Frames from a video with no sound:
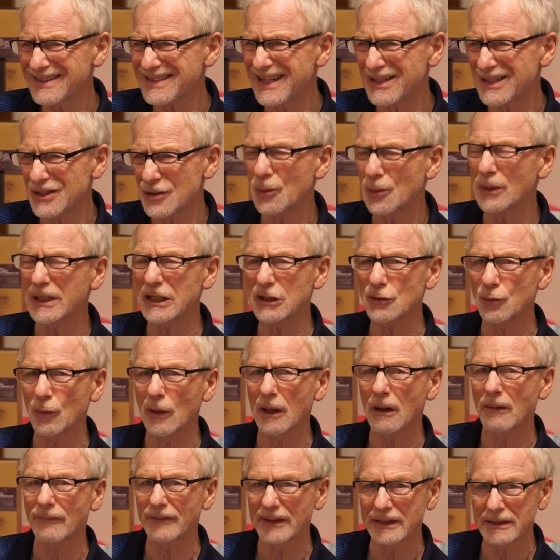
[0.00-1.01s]
say
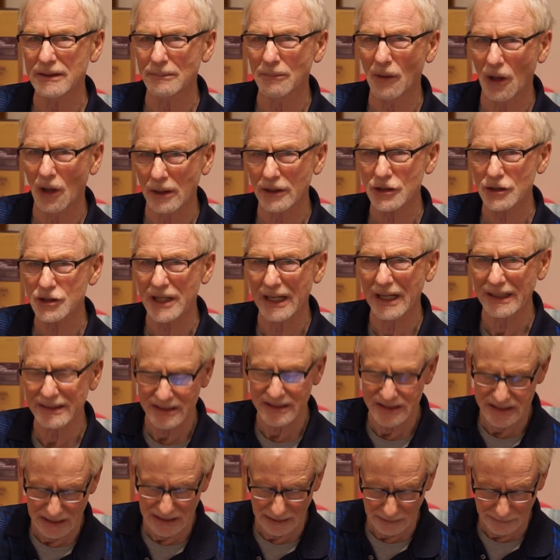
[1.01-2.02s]
2012 they demolished that
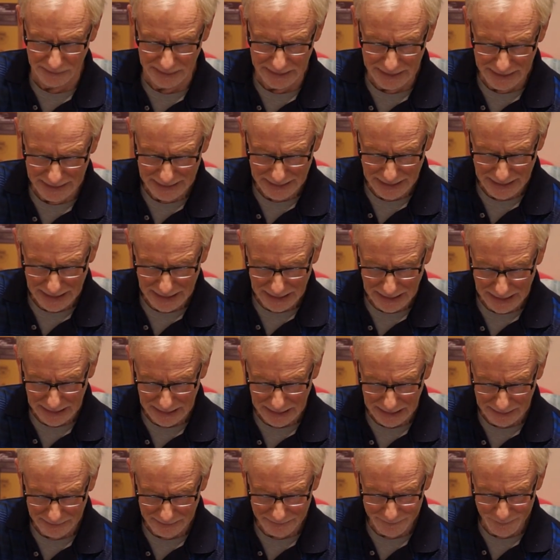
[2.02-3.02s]
distillery,
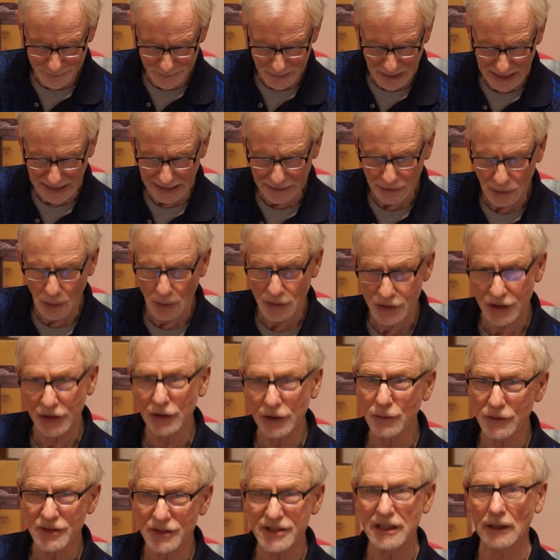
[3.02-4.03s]
and of course the
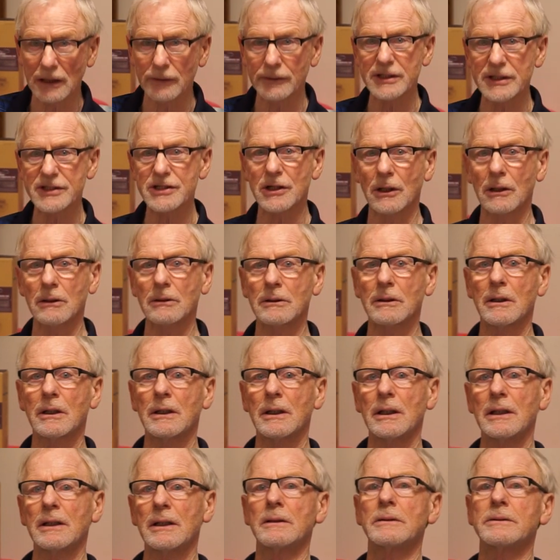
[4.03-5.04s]
new distillery, it's all
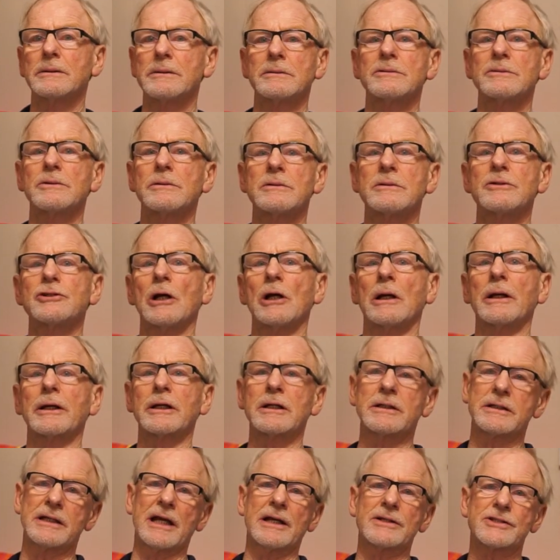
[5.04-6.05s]
shell and
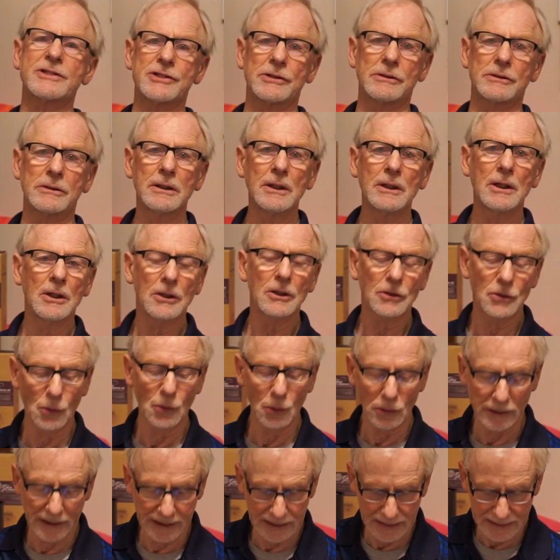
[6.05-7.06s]
condenser
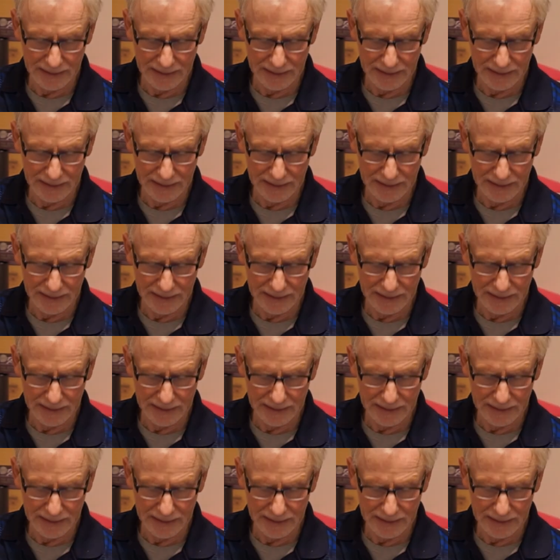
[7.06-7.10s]
cooling,